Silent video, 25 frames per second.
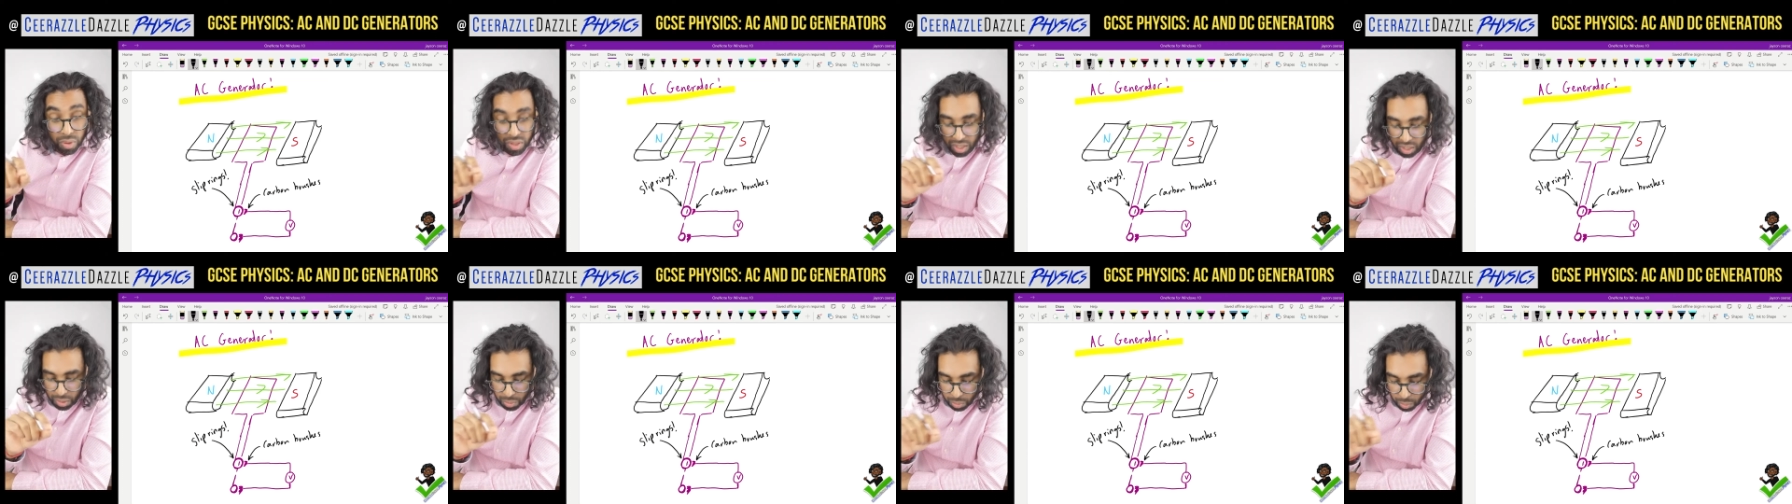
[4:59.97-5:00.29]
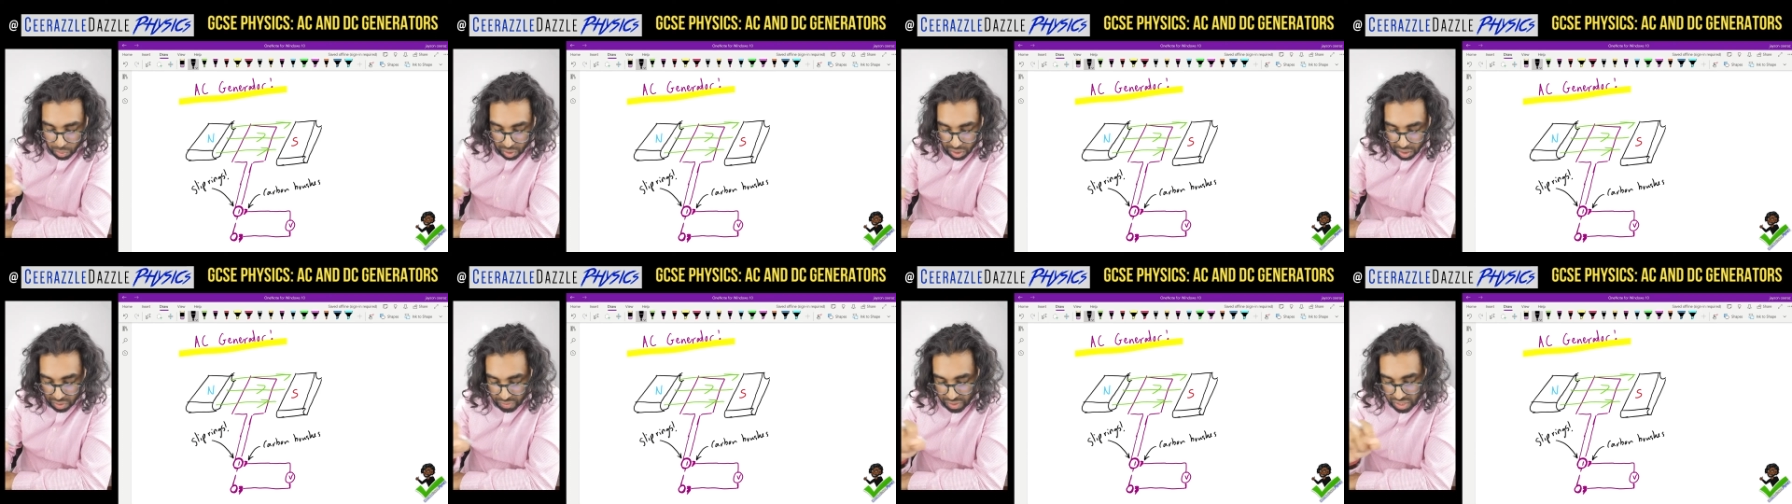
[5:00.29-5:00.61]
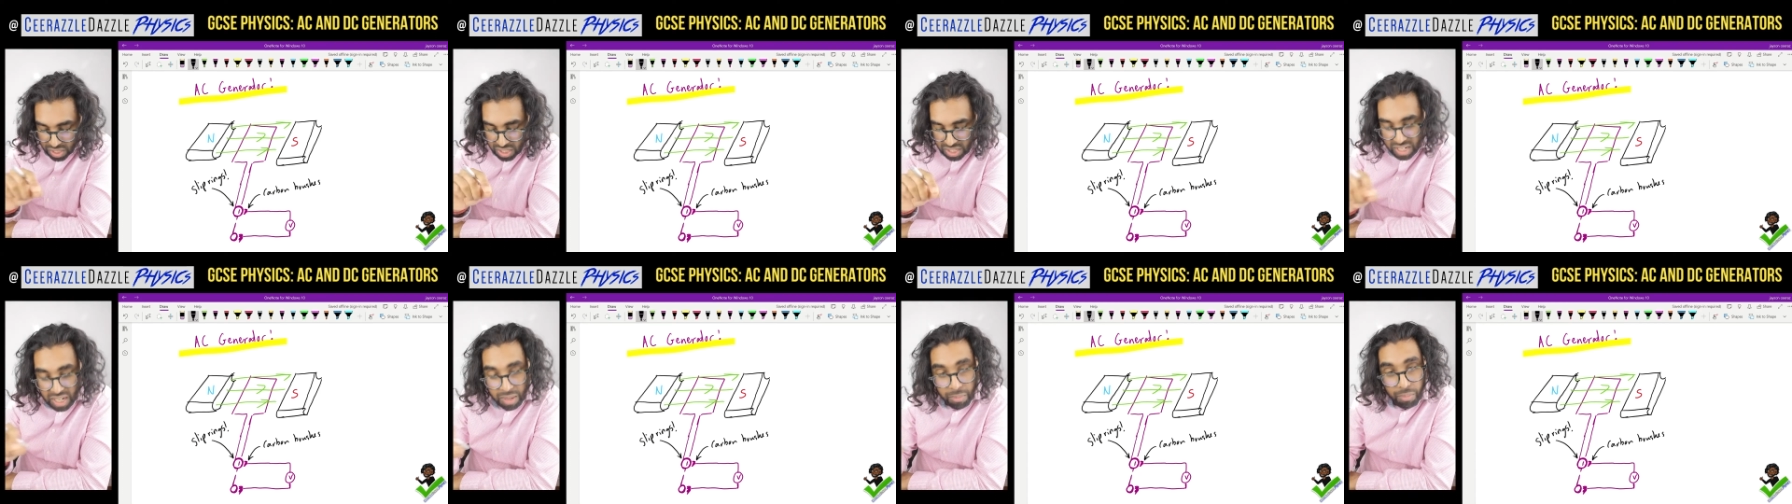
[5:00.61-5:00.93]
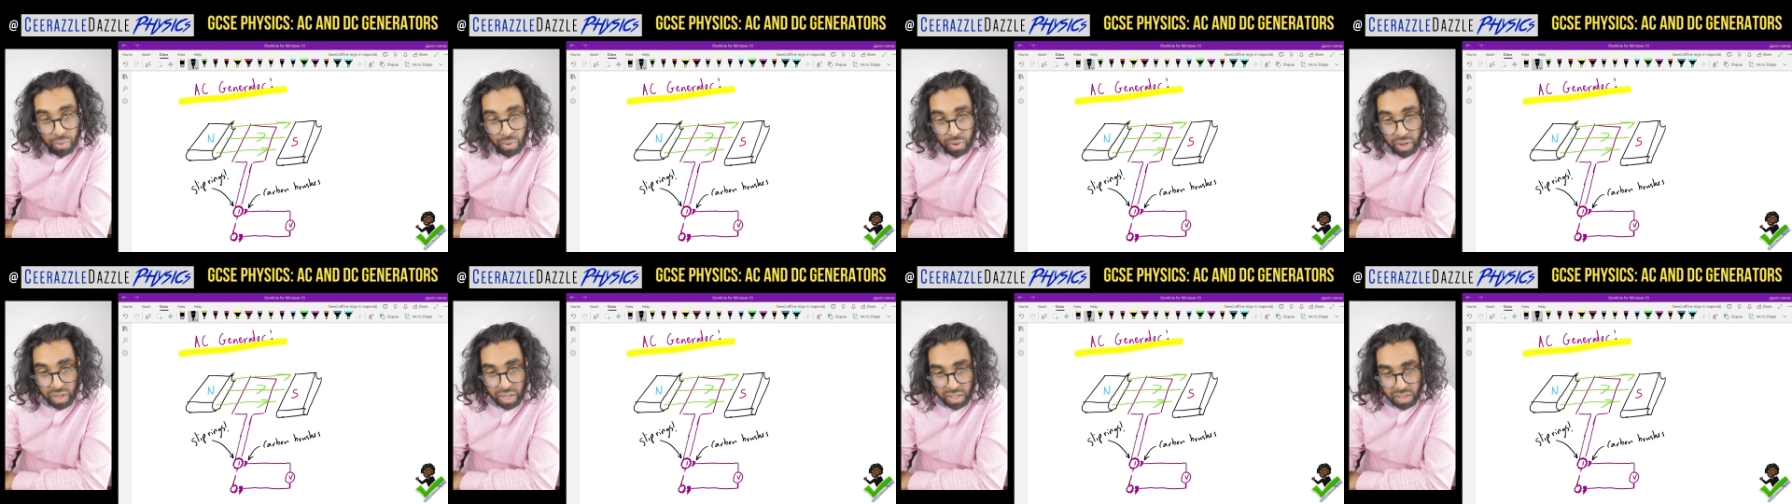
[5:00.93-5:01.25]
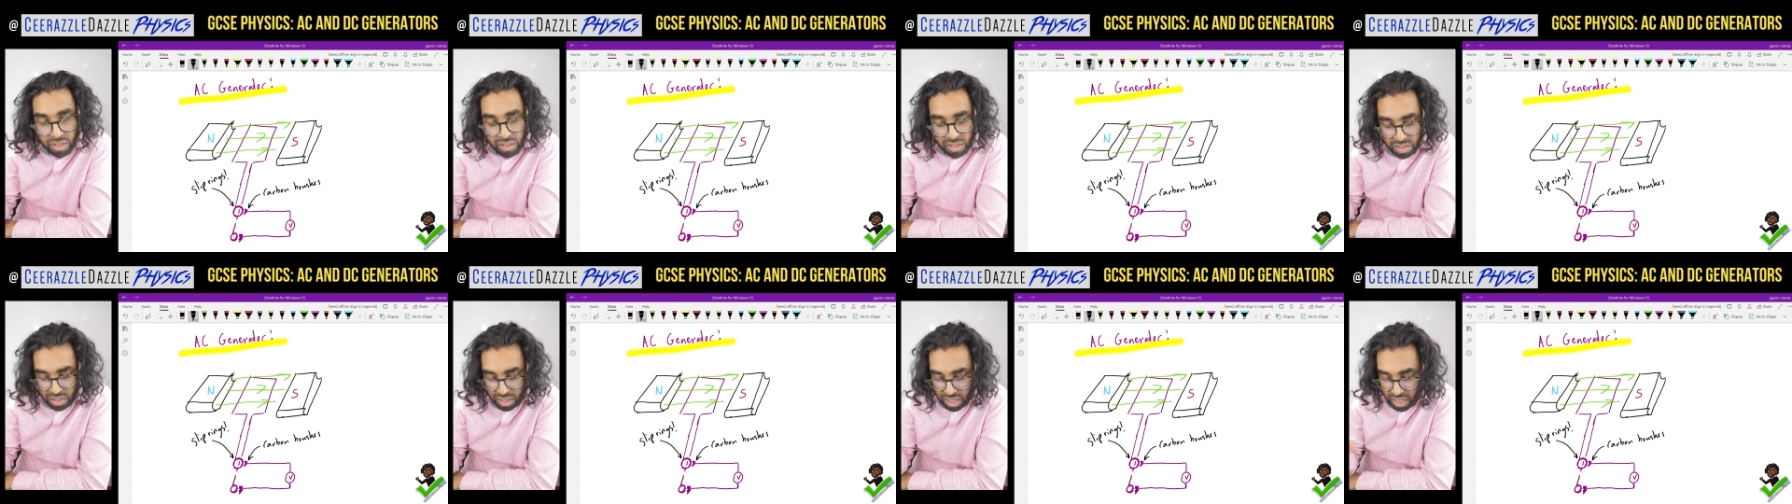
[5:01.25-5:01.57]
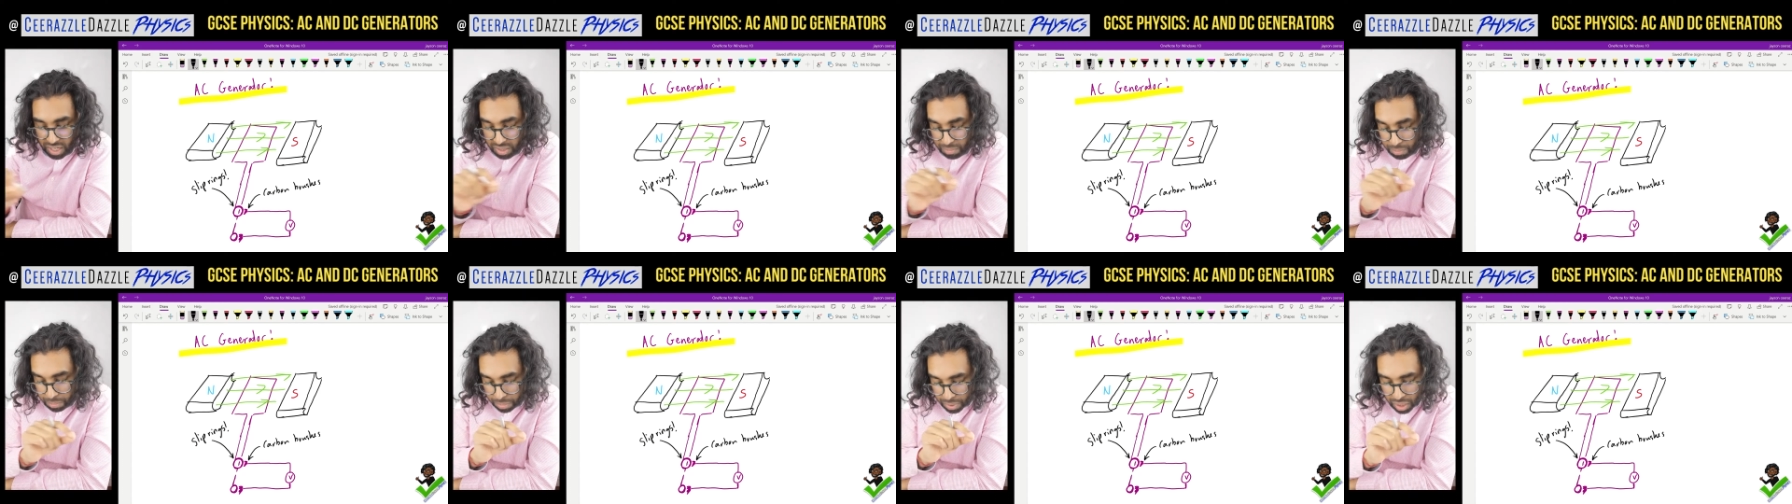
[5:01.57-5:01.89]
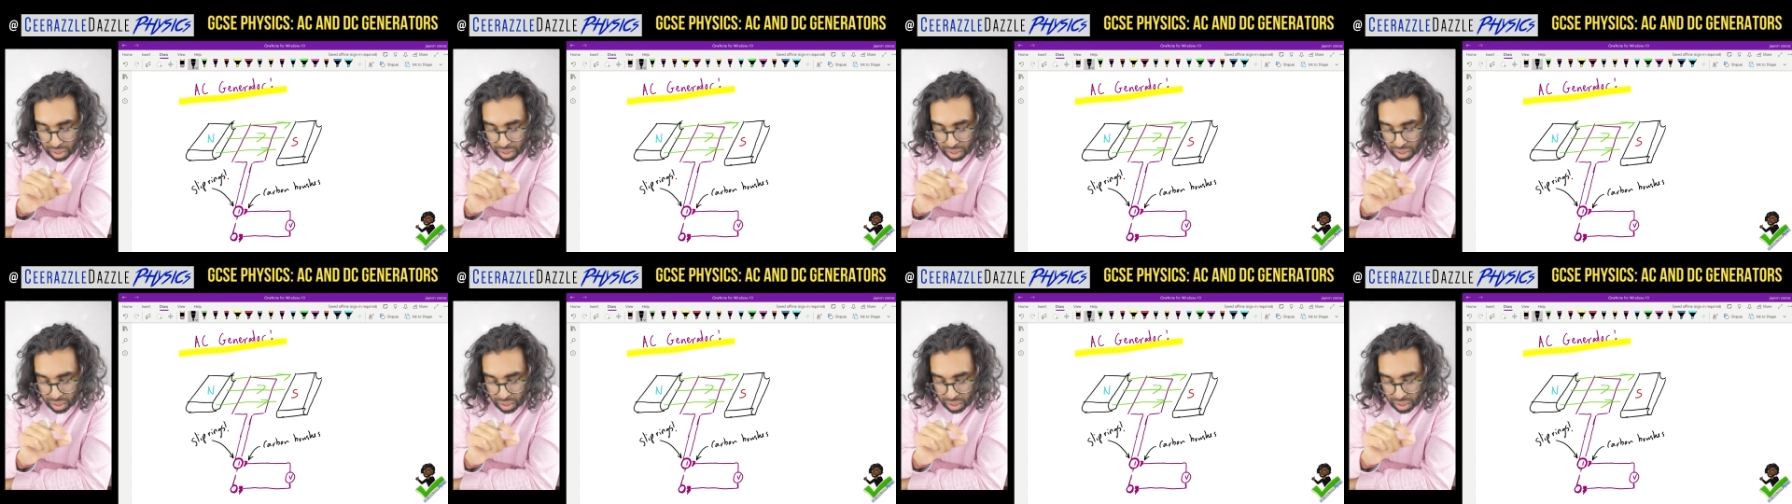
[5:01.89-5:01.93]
one of the slip rings. It can